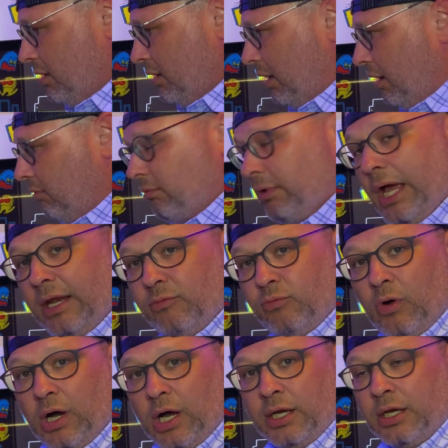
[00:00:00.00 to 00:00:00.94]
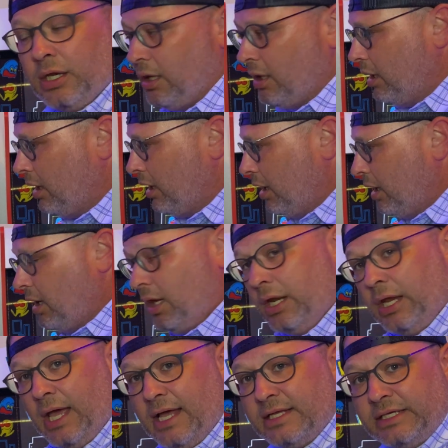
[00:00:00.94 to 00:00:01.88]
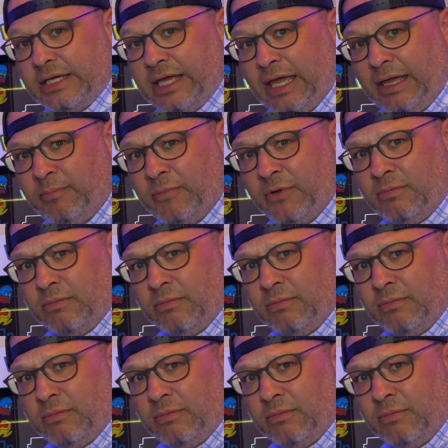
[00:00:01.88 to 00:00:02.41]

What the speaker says: A red one. And it has a game